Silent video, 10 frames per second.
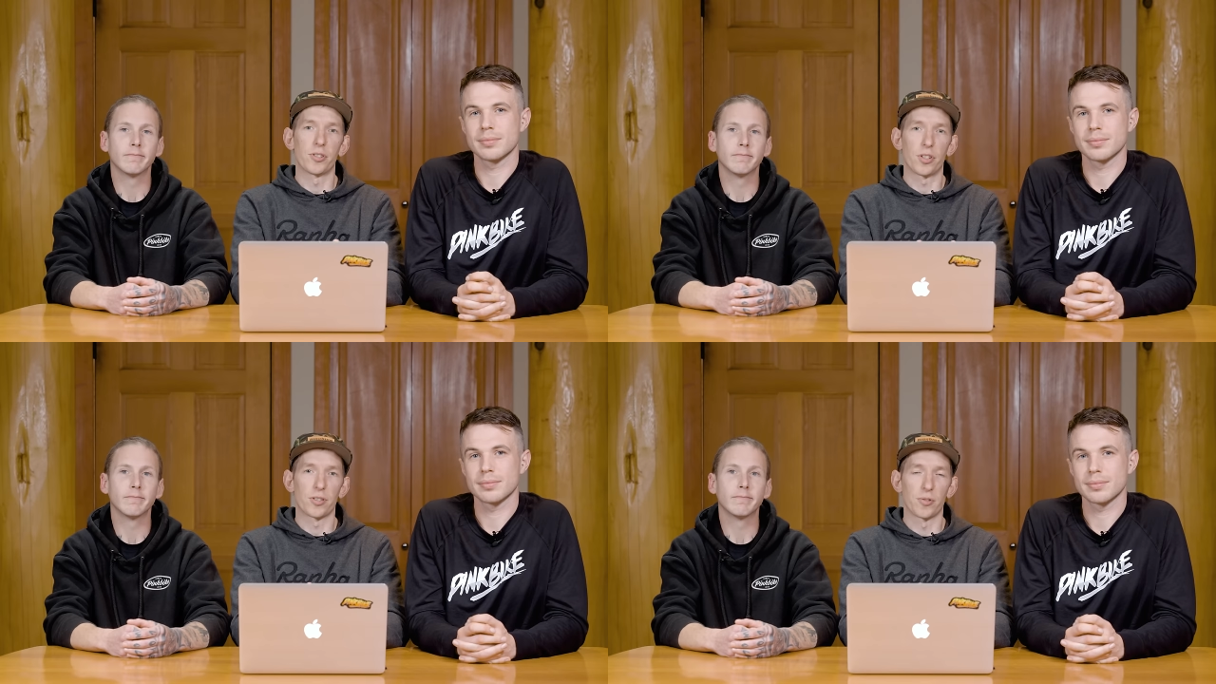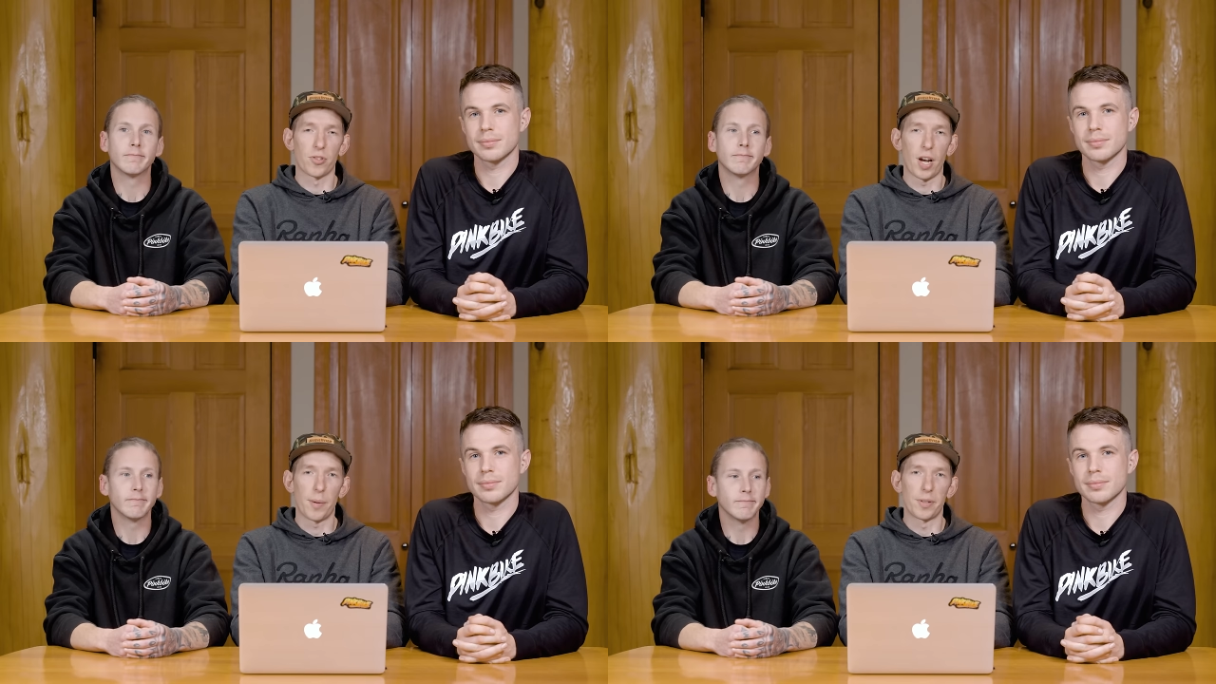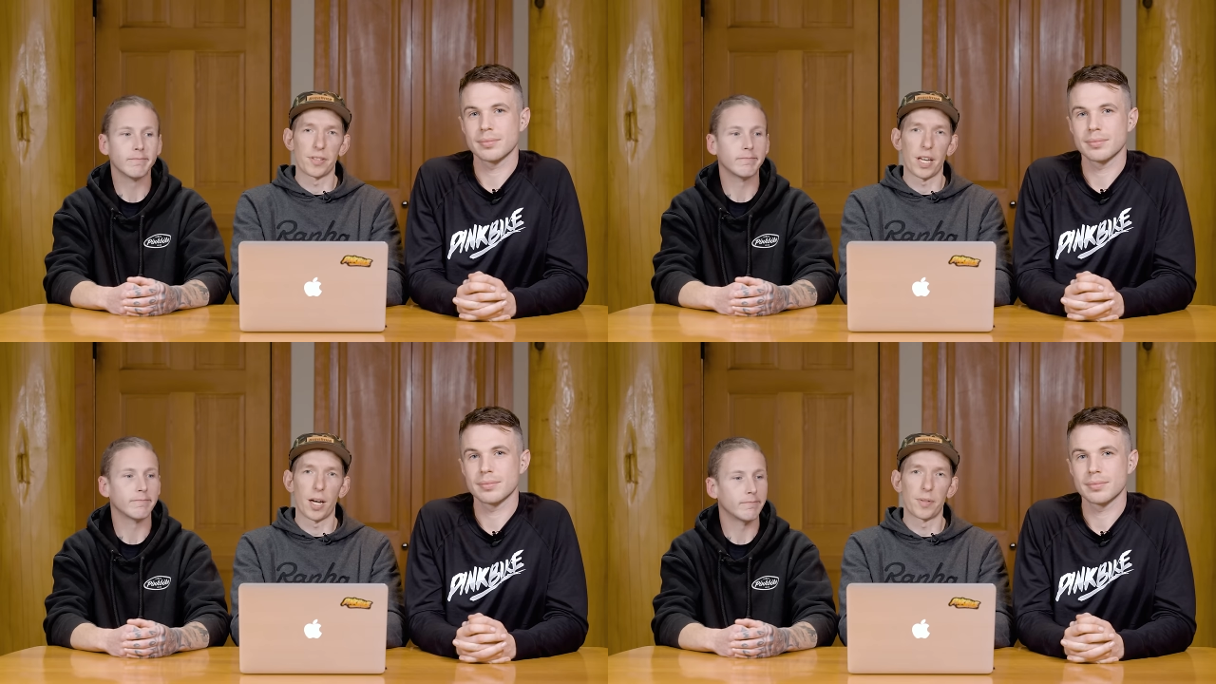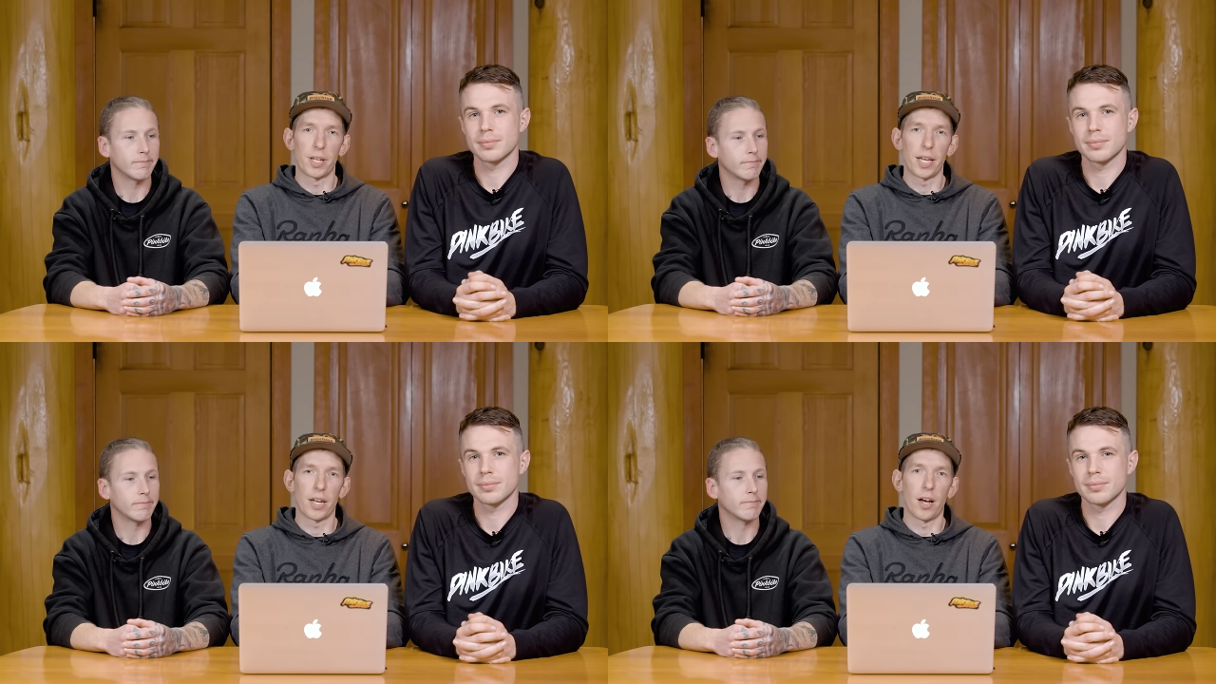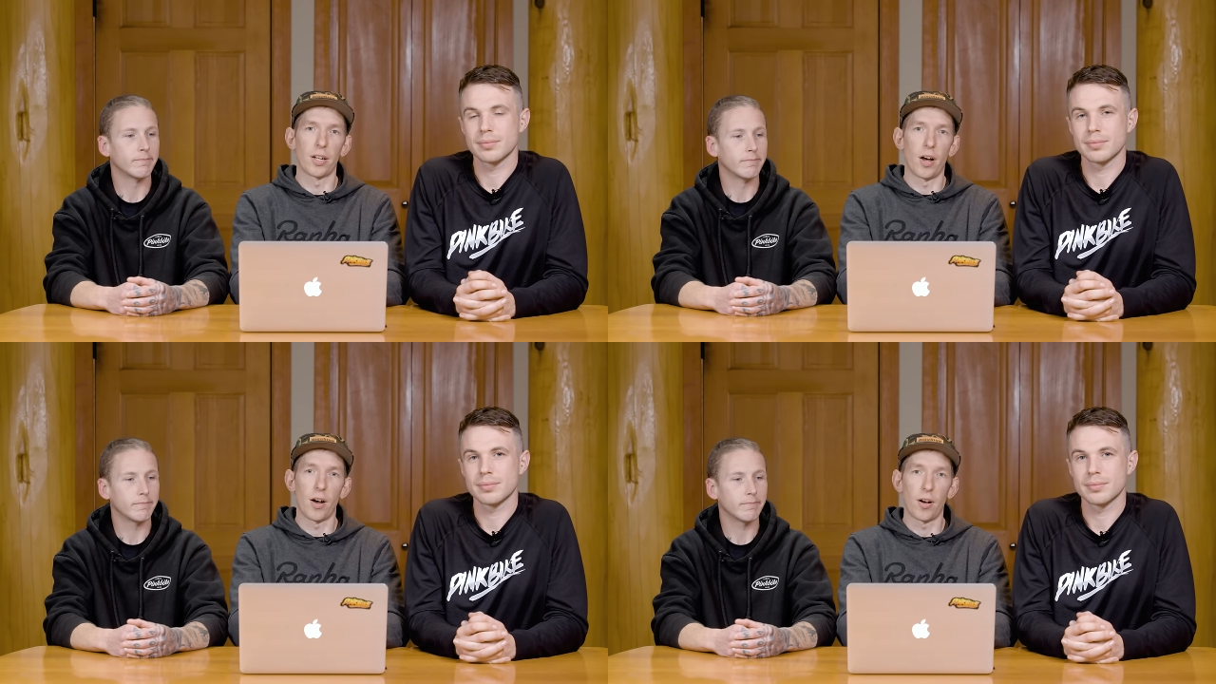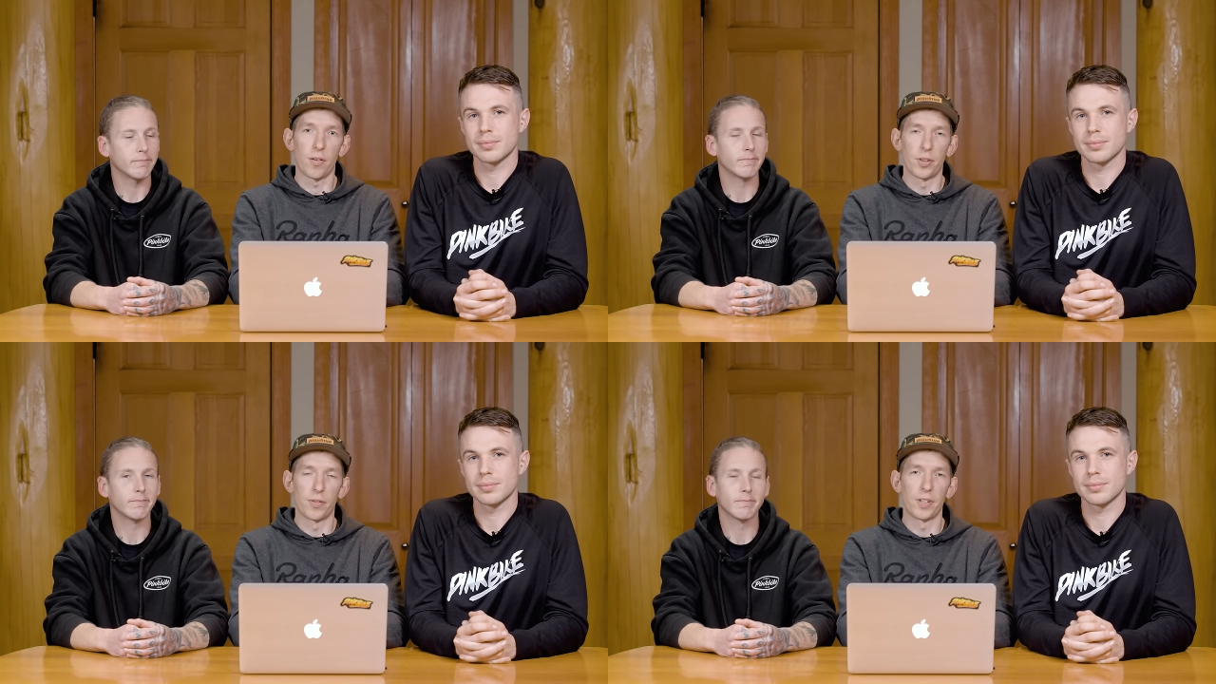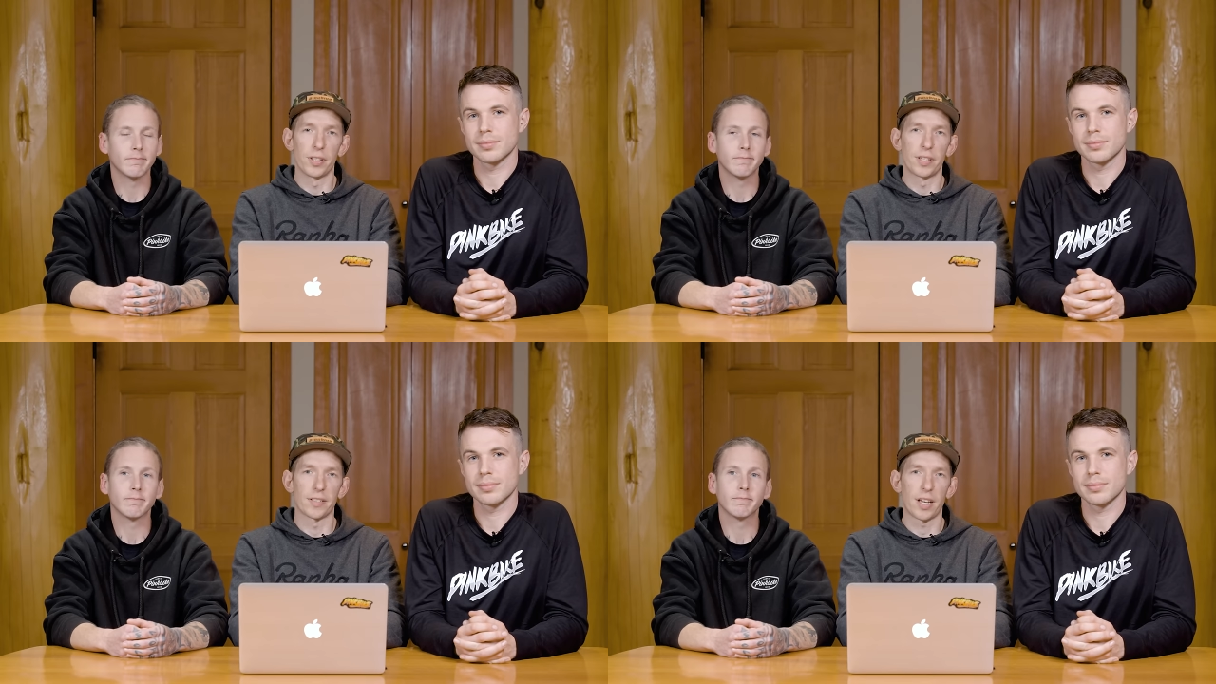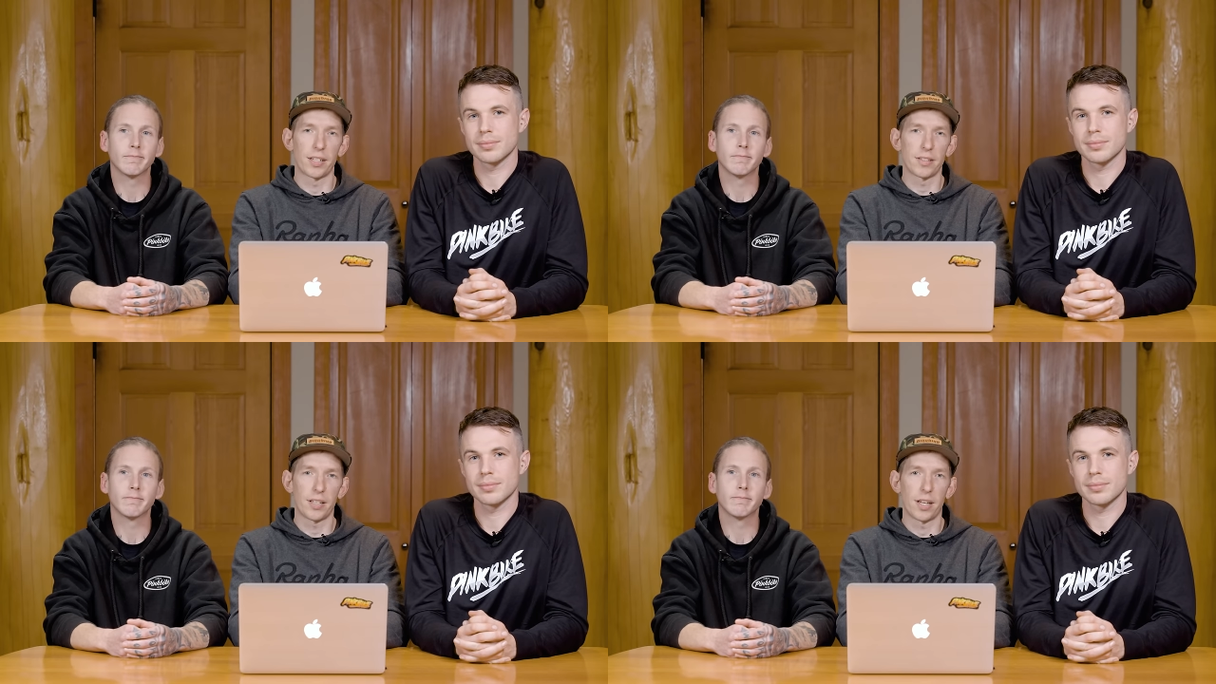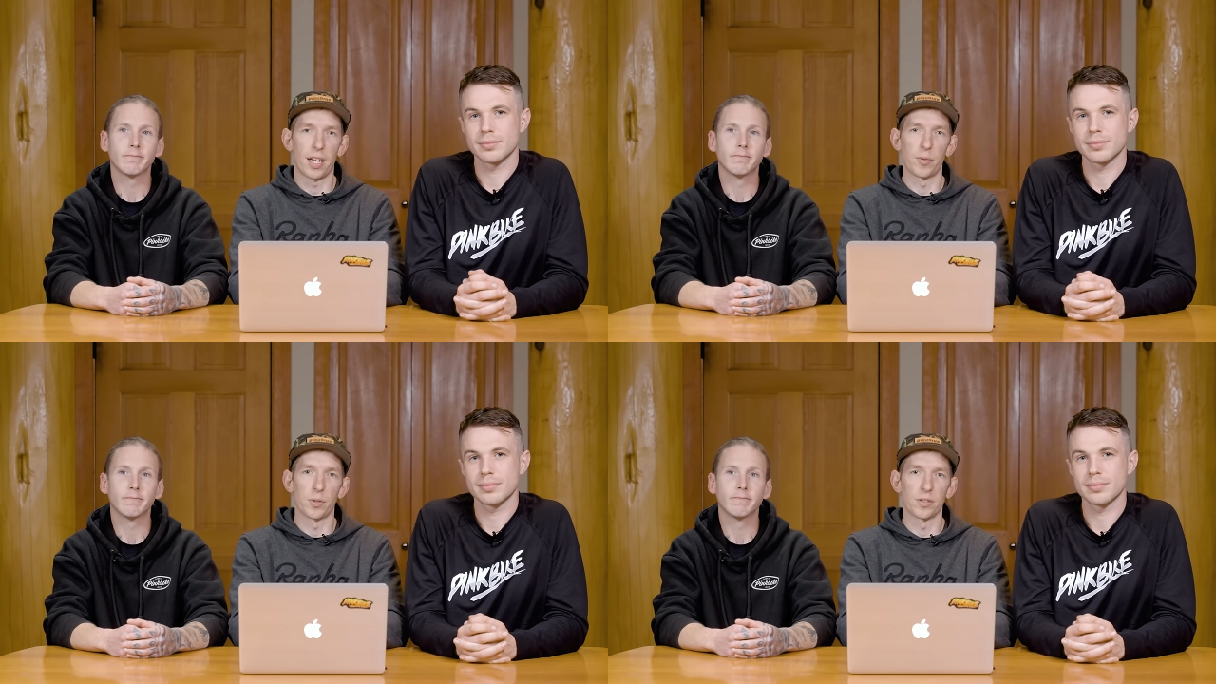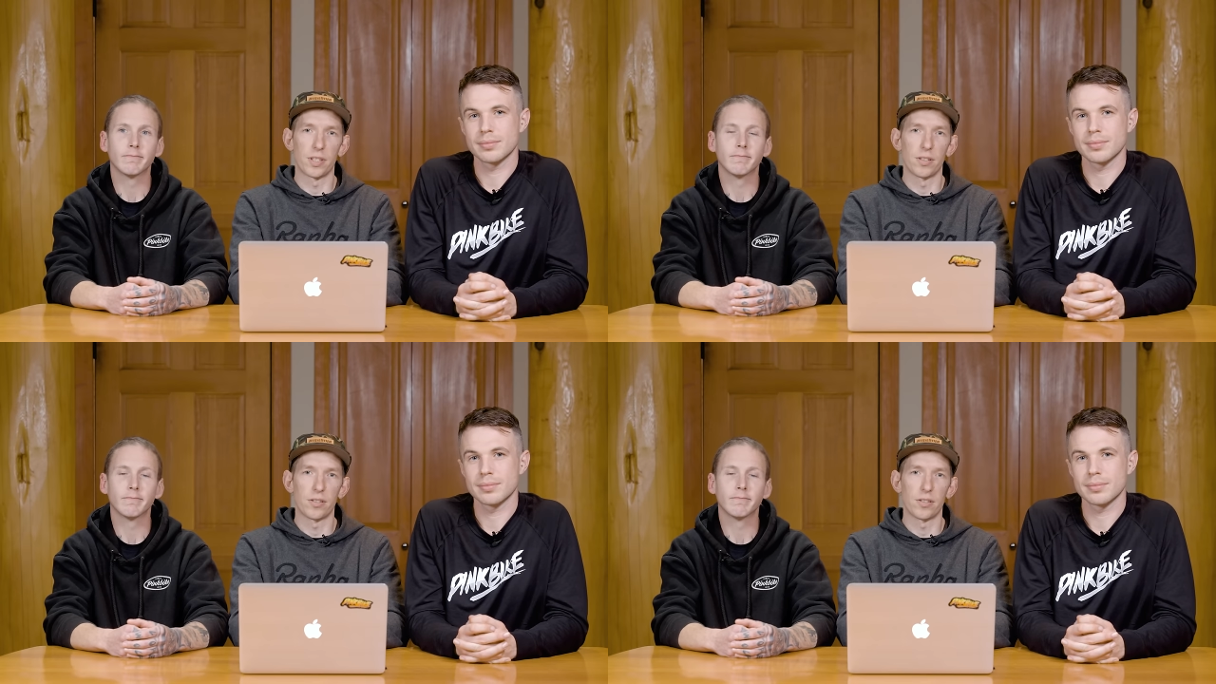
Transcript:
Speaker 1: sure to subscribe to stay up to date on all the field test content, and we'll see you